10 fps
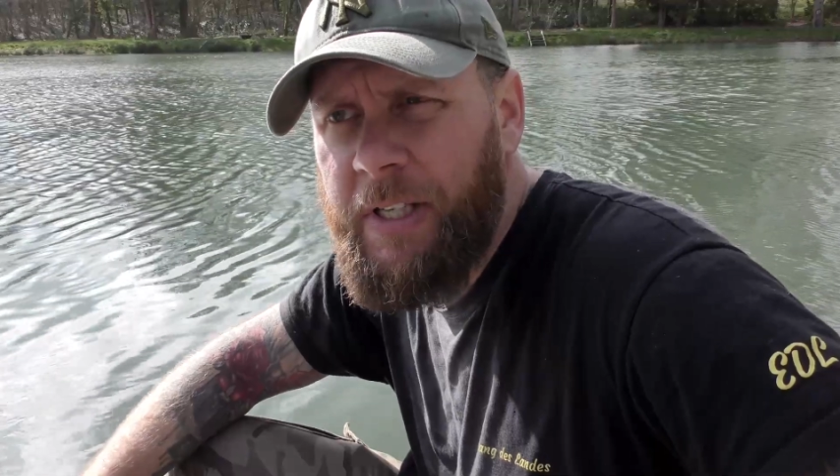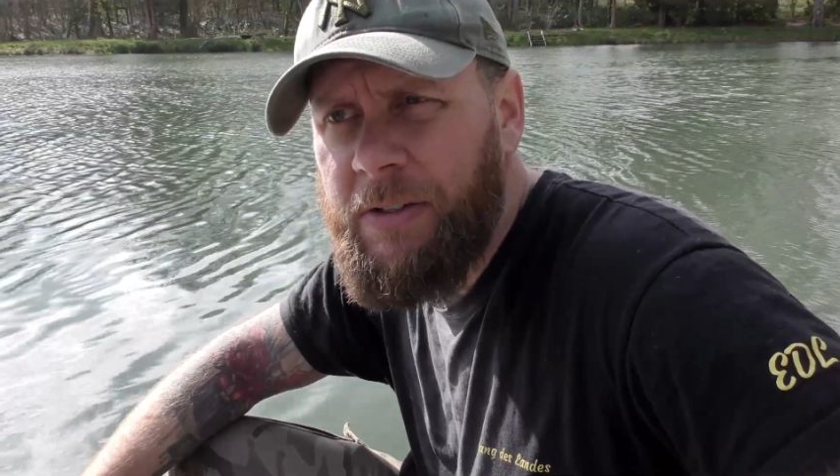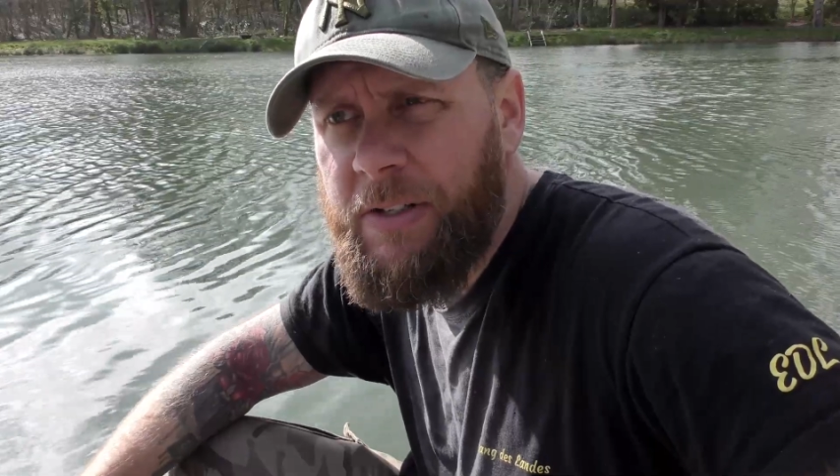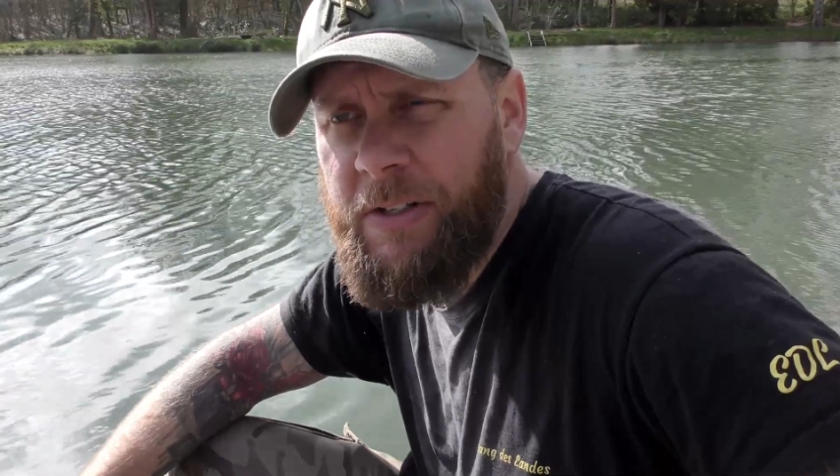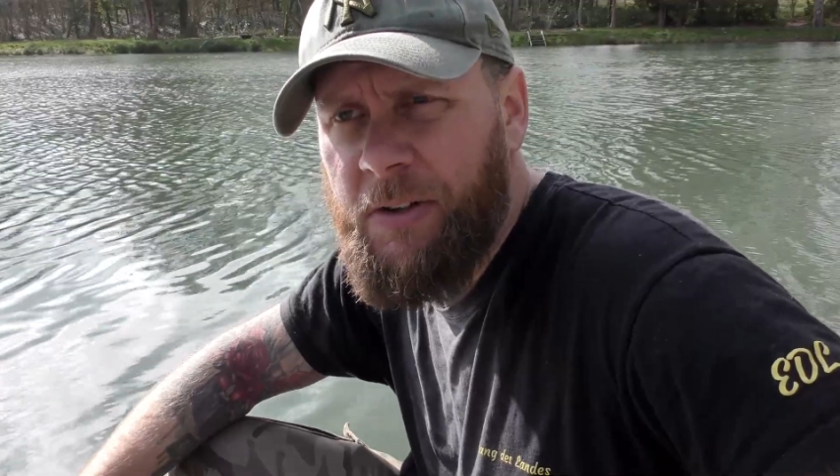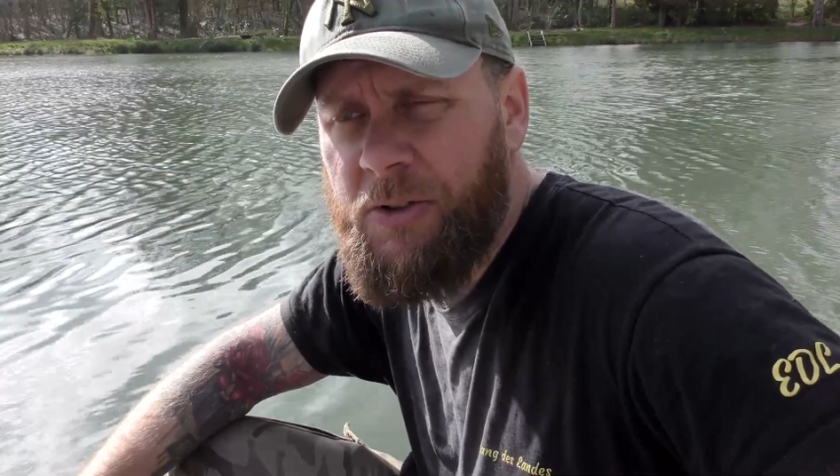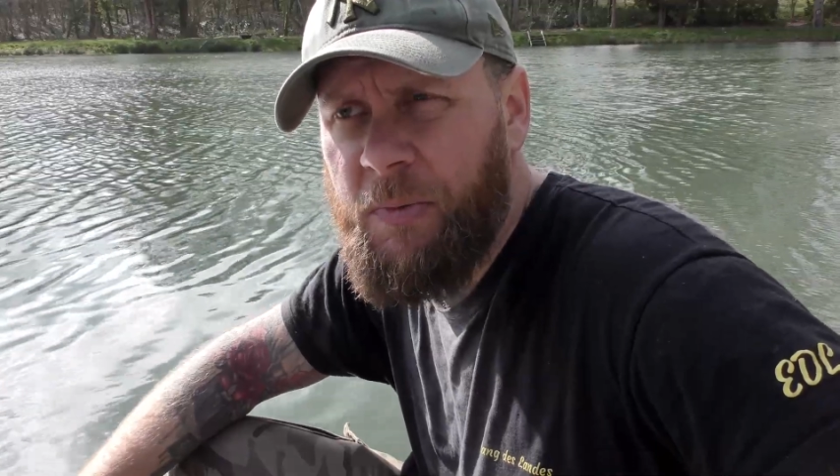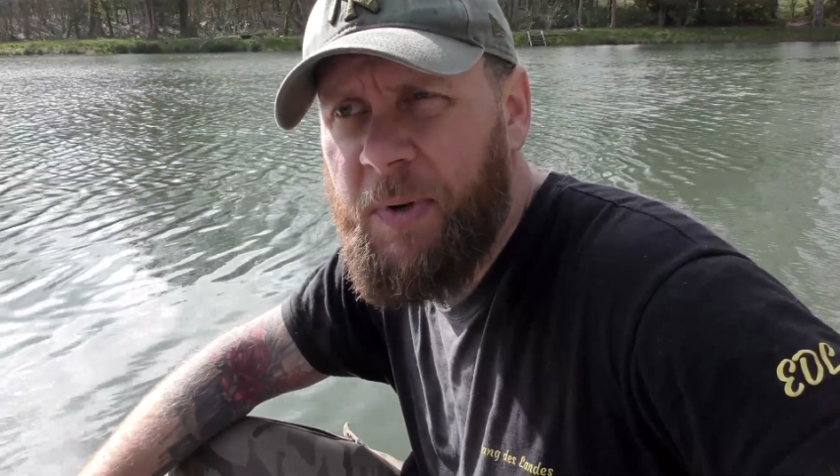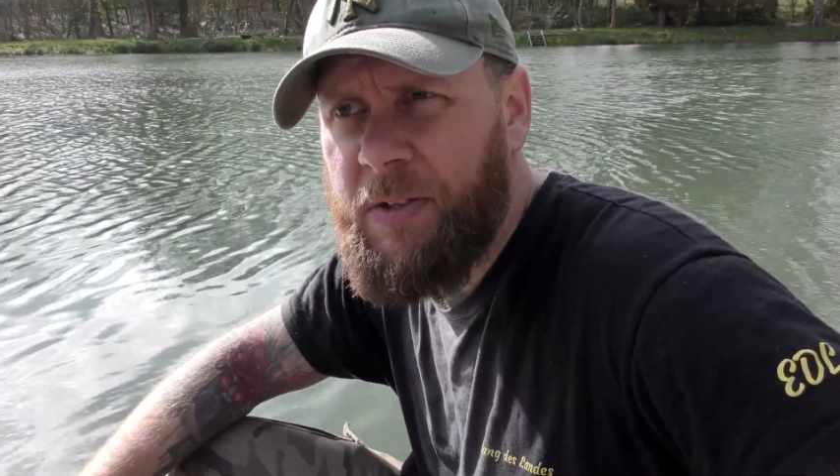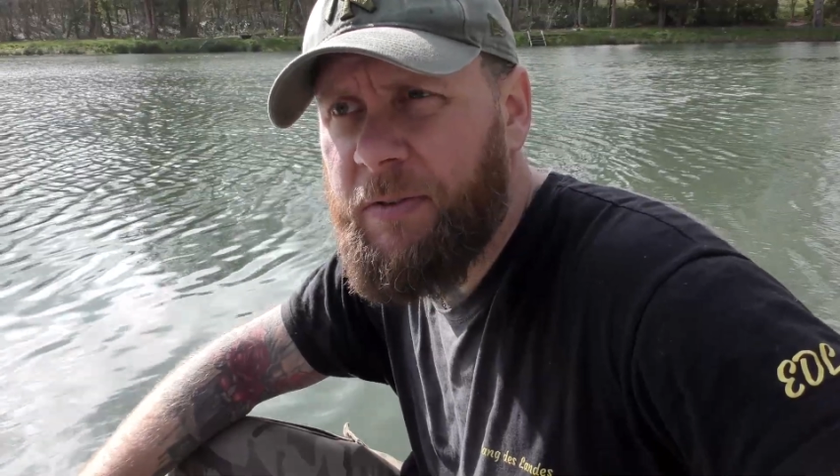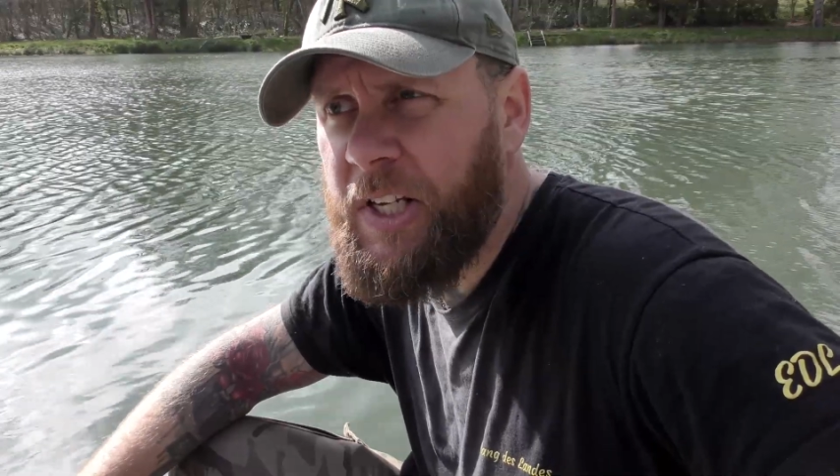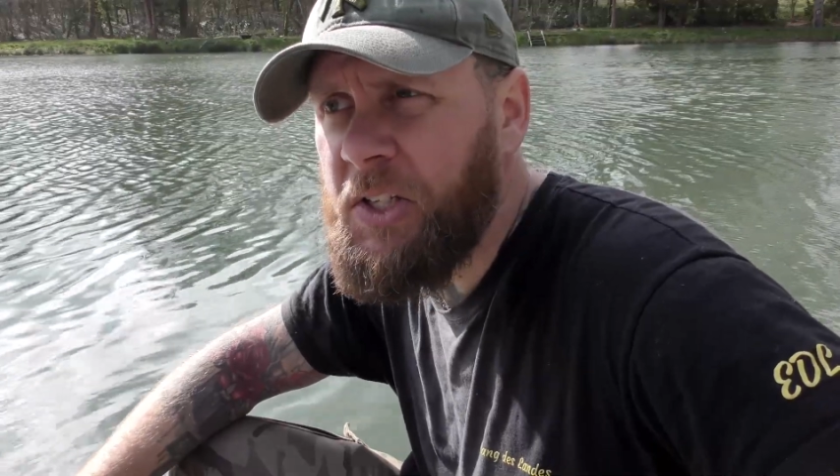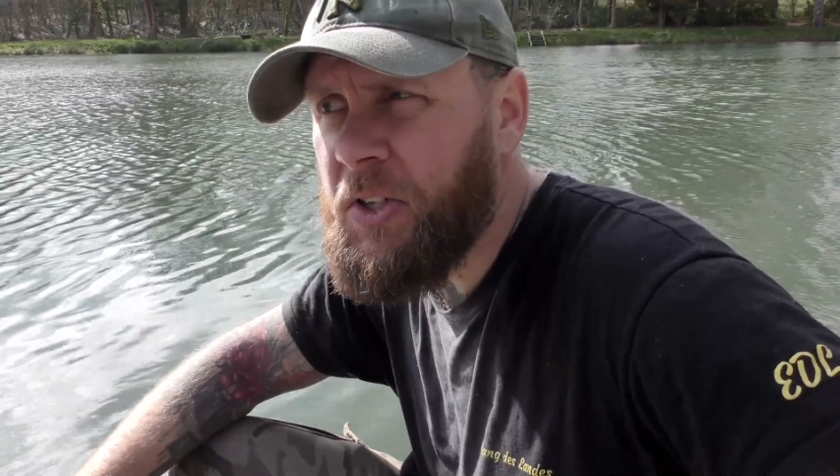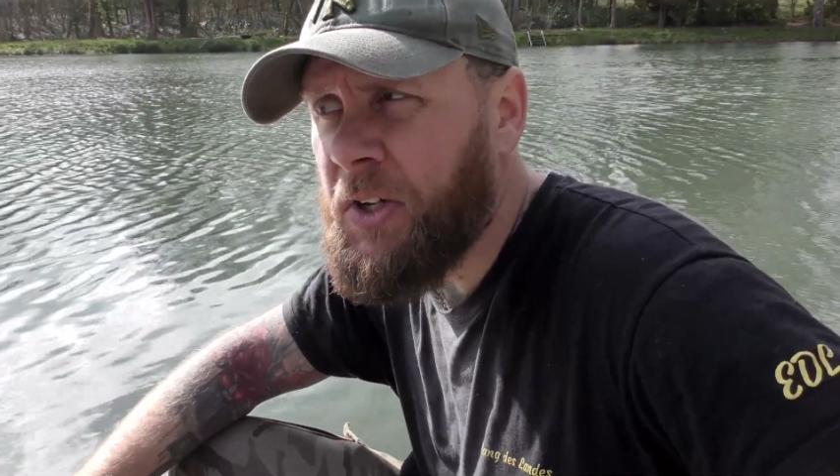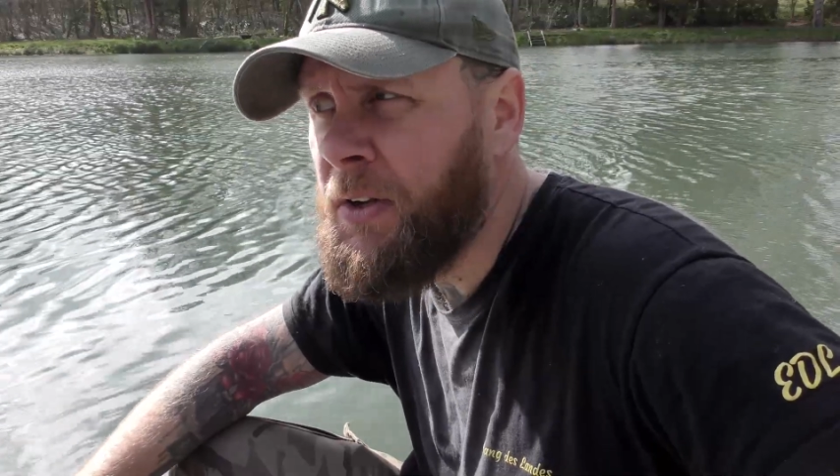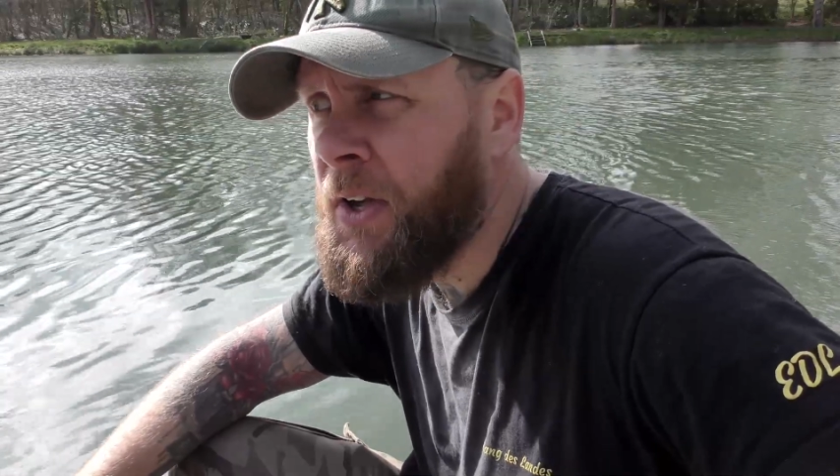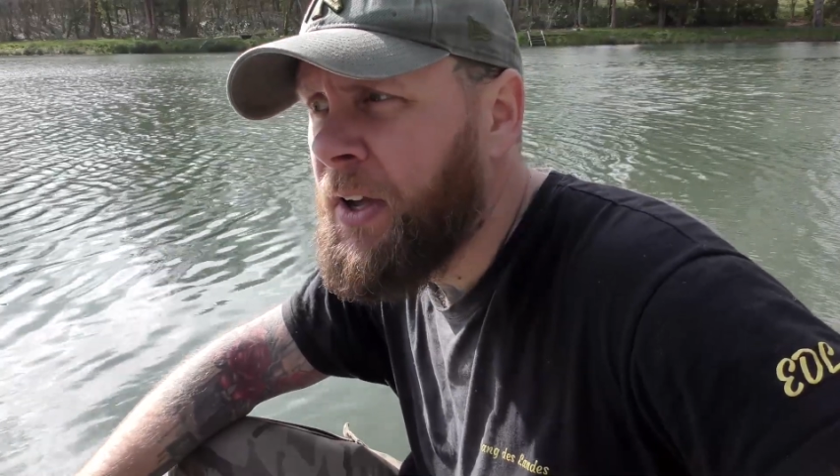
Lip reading: winter it's not too much of an issue,